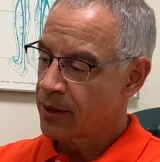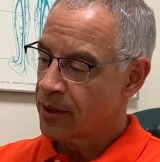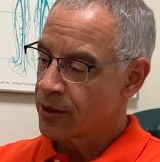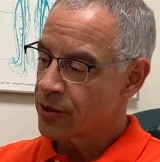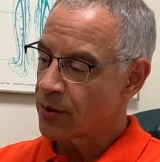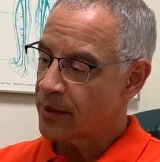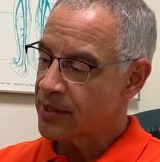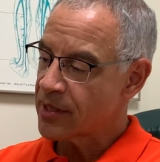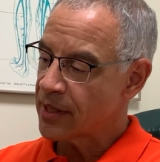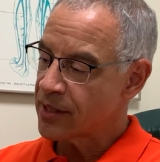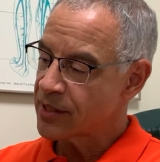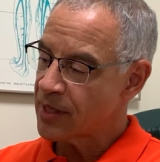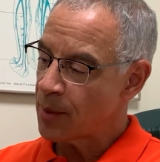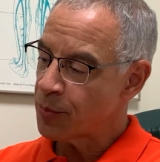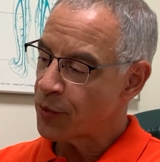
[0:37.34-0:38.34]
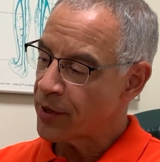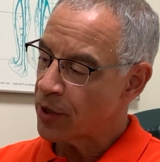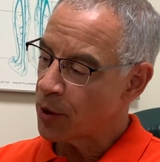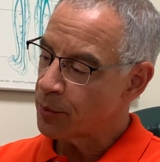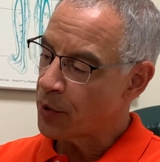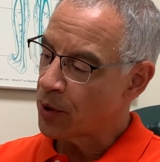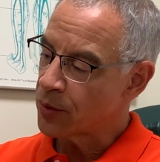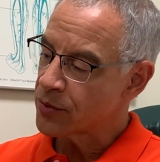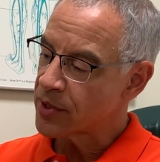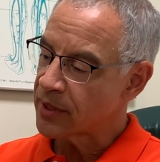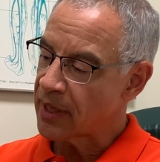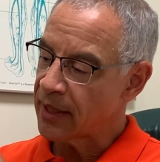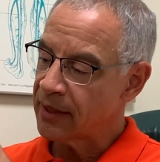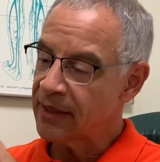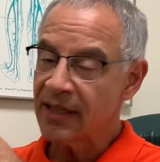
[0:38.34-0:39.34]
So as they separate our bones and
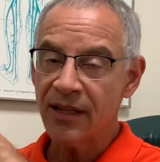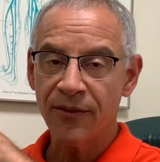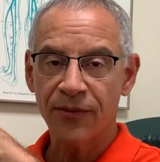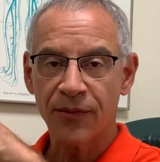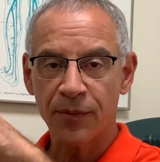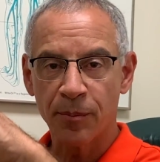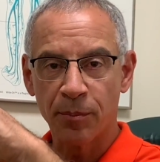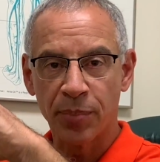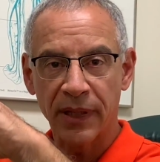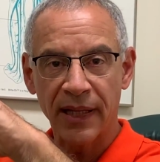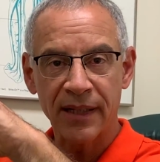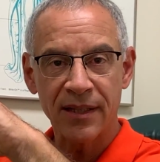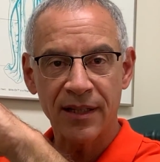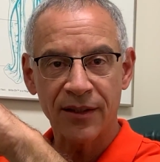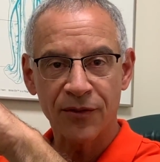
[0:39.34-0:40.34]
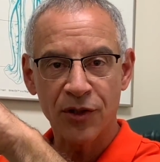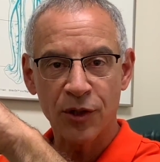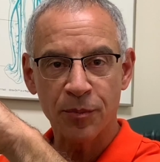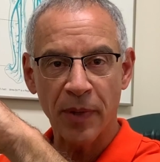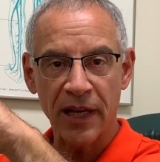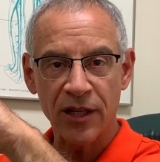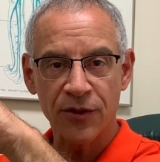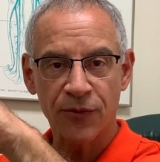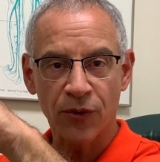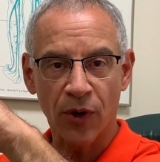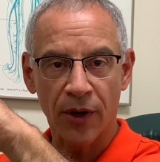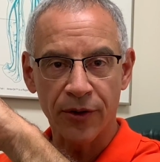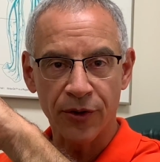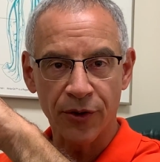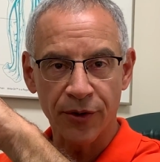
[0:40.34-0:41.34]
they leave plenty of space for
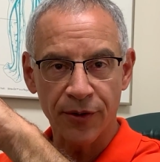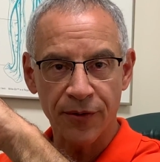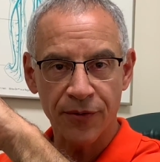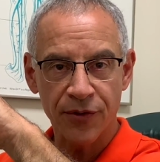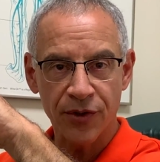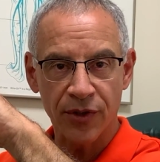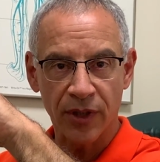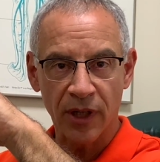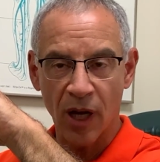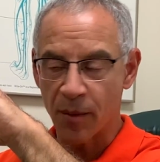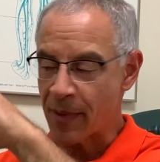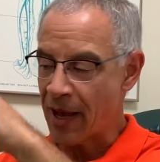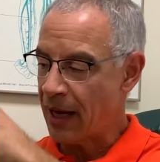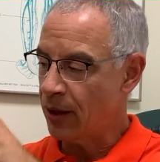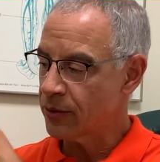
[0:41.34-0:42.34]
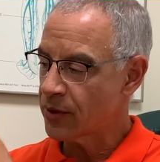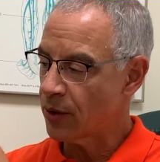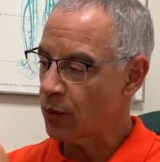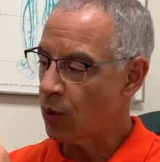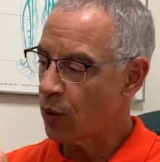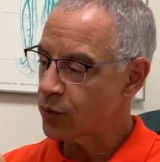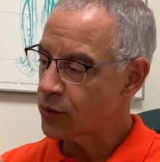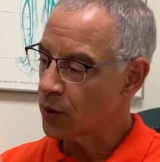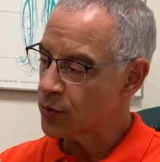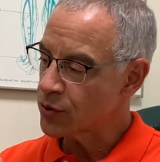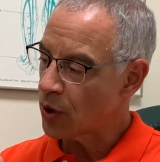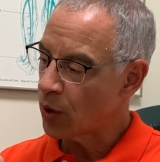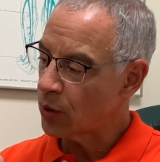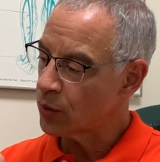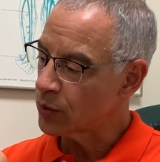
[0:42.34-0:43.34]
our nerves to come out, those
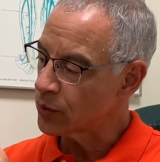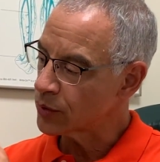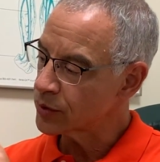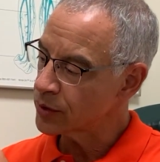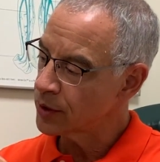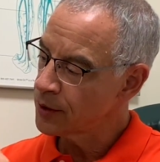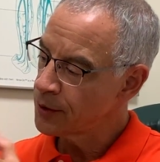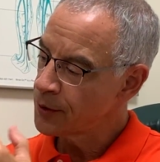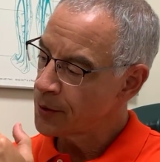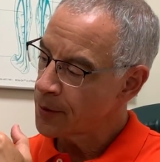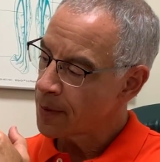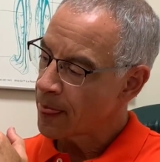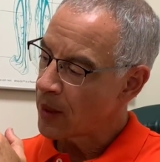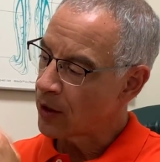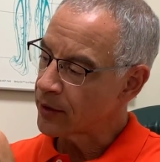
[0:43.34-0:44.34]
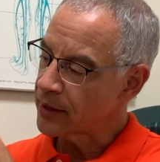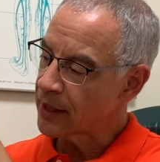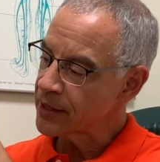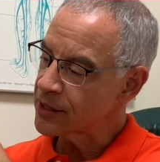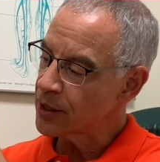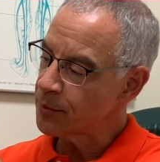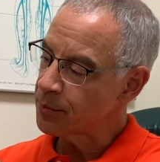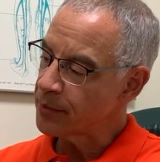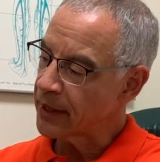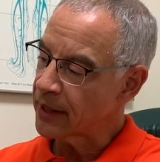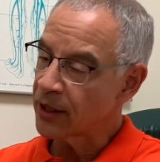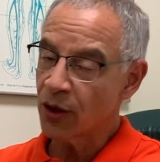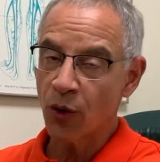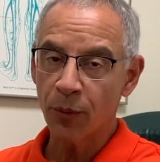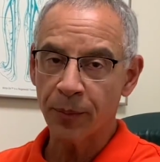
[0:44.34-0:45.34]
holes are nice and big
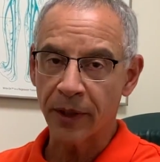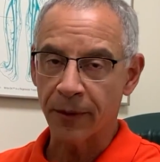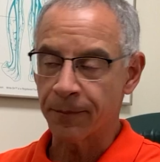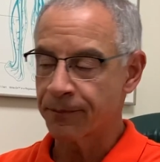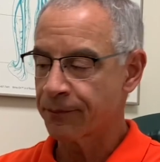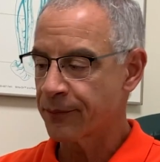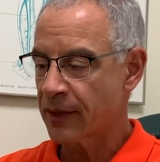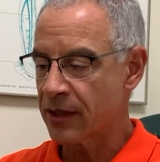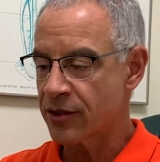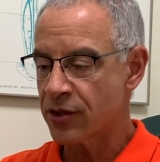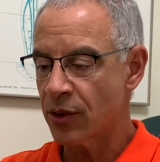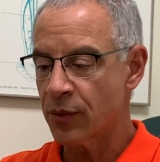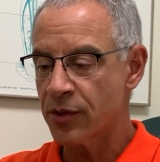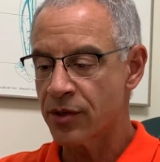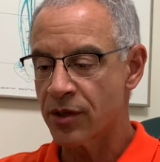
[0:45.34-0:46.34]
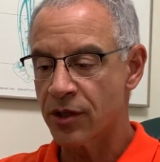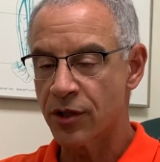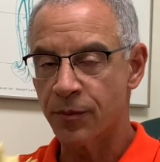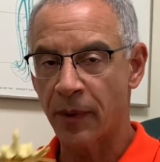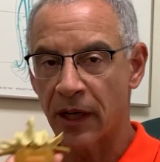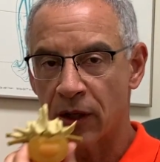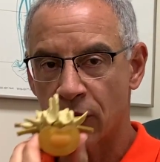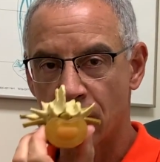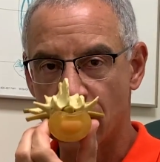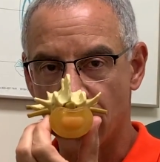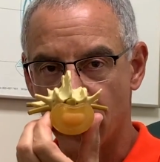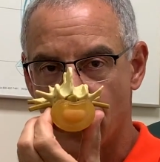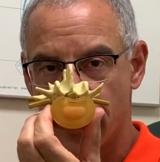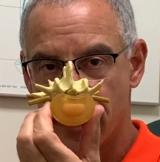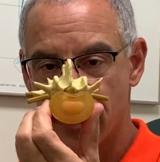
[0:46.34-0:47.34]
and open. And so is the spinal
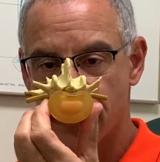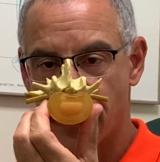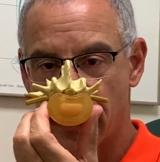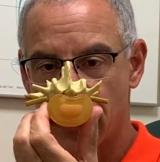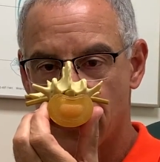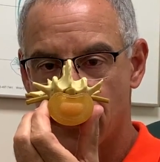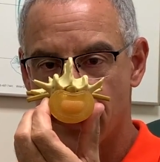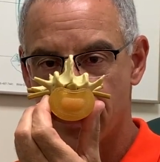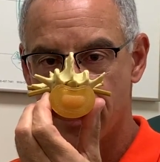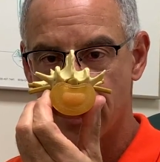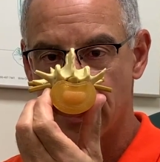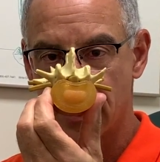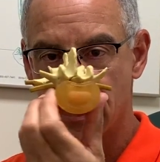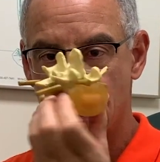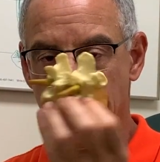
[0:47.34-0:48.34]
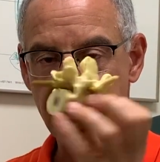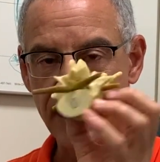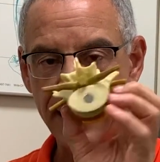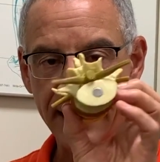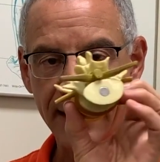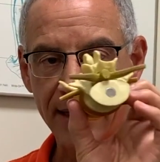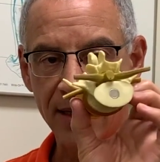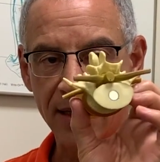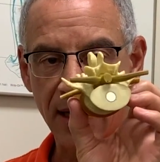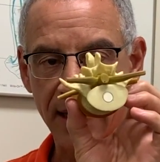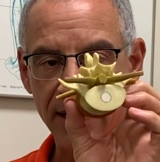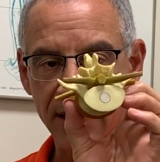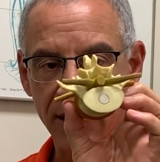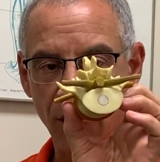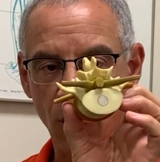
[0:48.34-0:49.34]
cord, where the spinal cord sits. It's
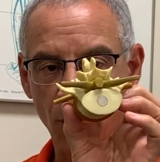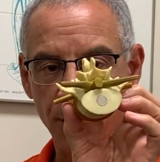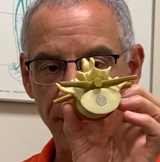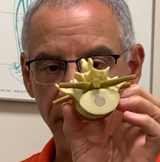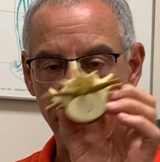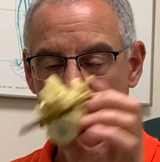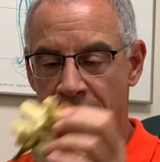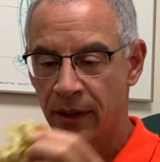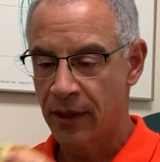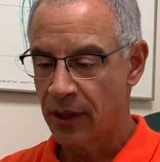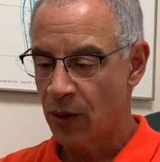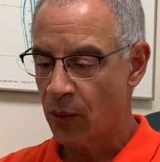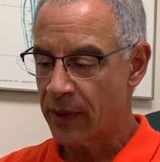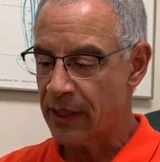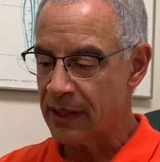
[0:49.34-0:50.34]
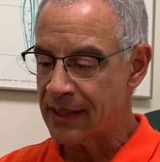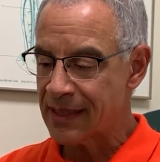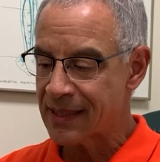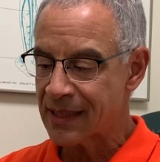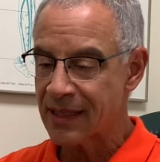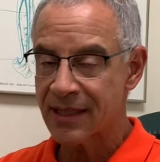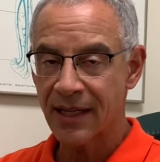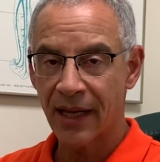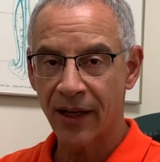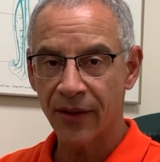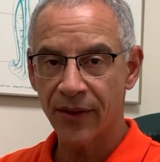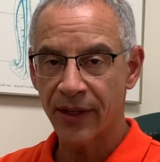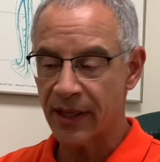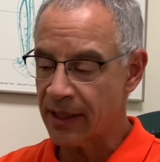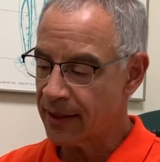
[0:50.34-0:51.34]
nice and open. When the disc is
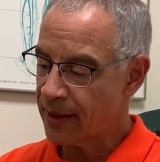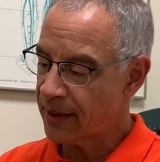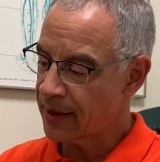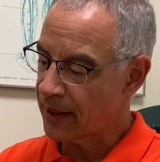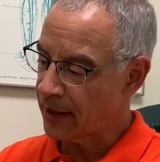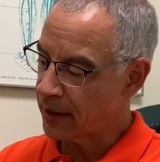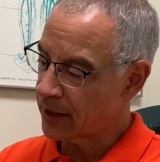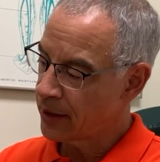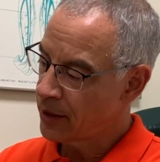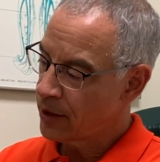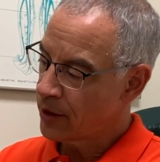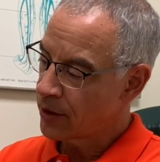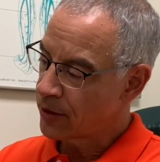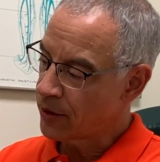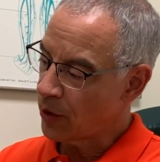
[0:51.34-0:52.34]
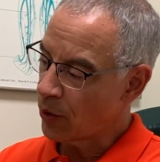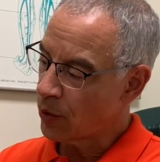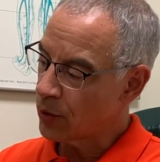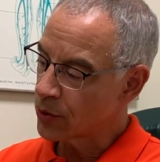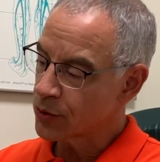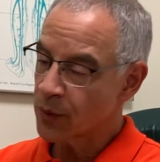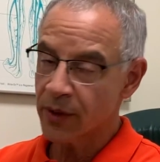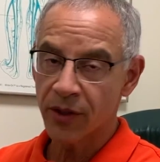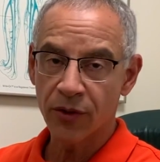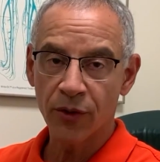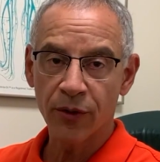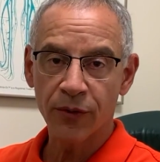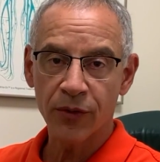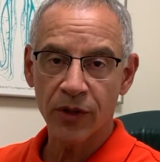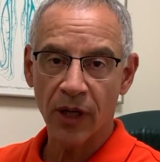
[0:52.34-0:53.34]
healthy and thick, the holes where the
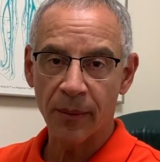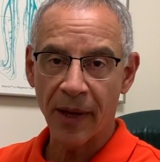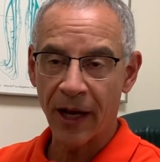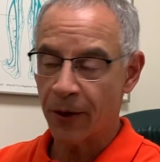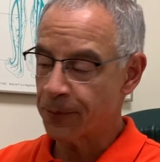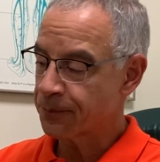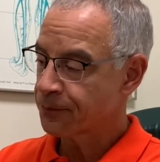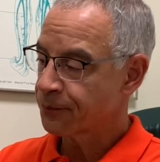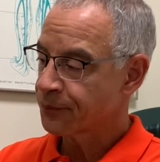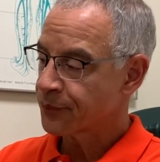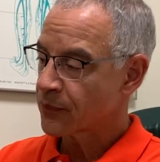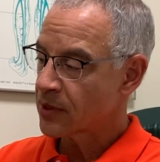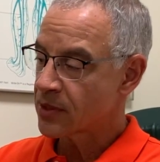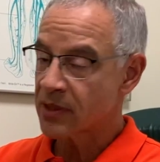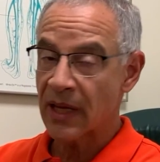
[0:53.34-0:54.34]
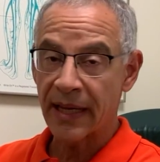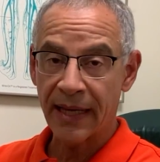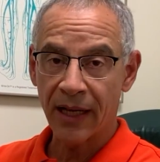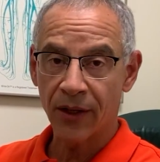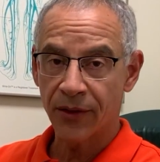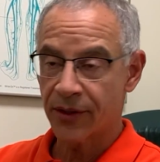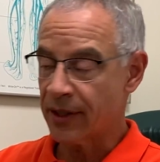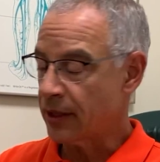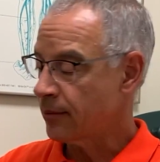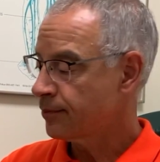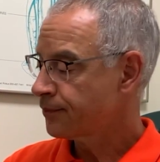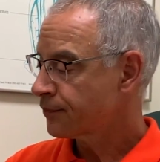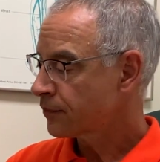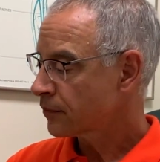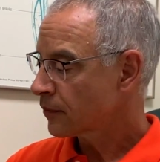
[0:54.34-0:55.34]
nerves come out stay healthy.
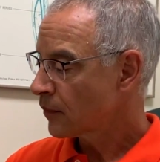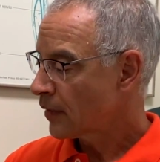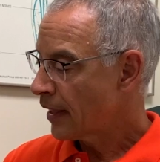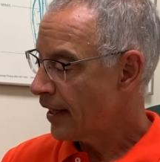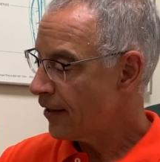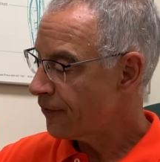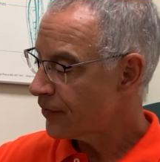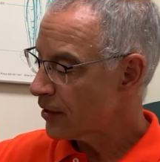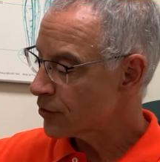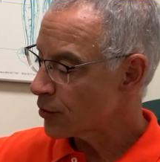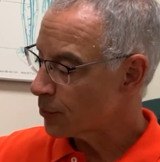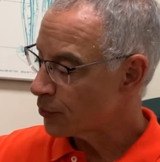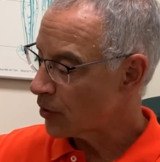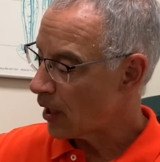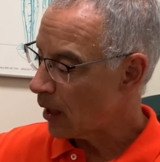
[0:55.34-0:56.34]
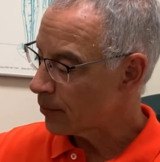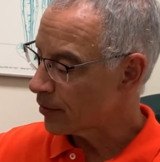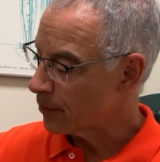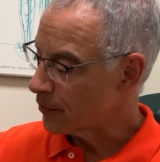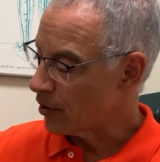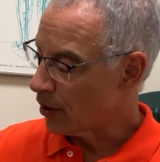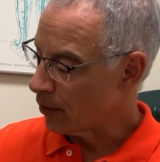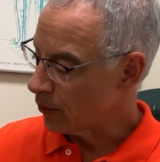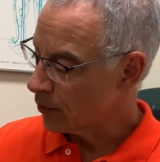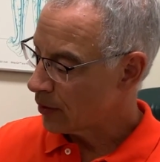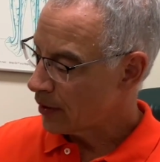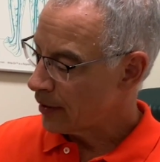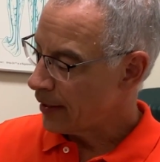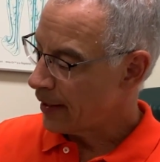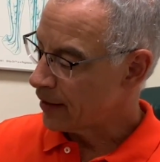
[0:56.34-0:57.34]
If there's a problem though,
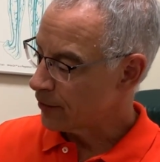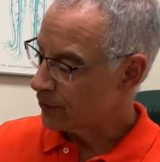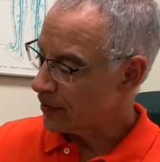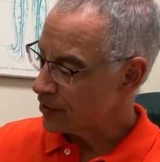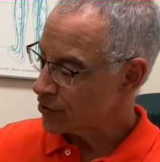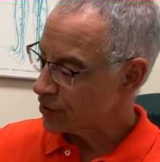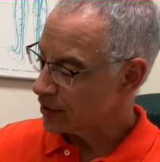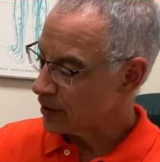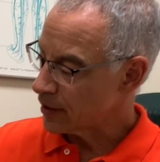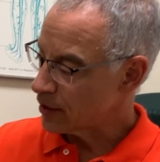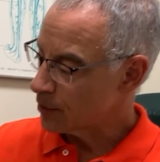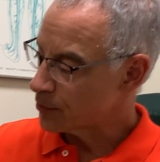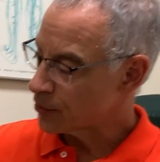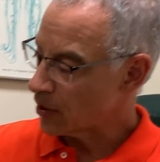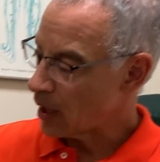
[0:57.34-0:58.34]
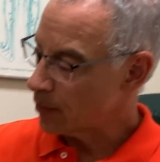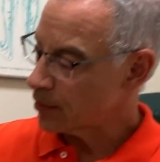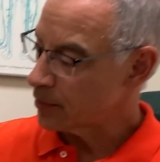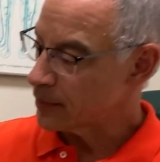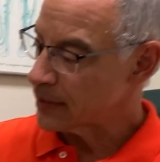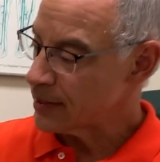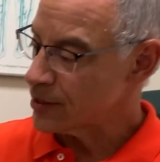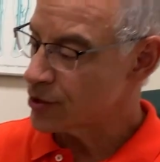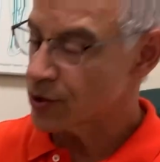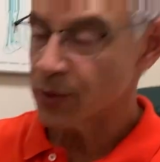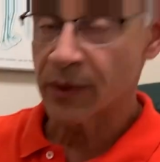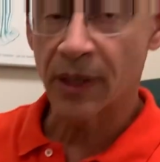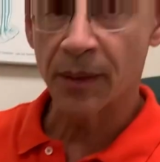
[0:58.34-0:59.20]
and eventually the problem leads to an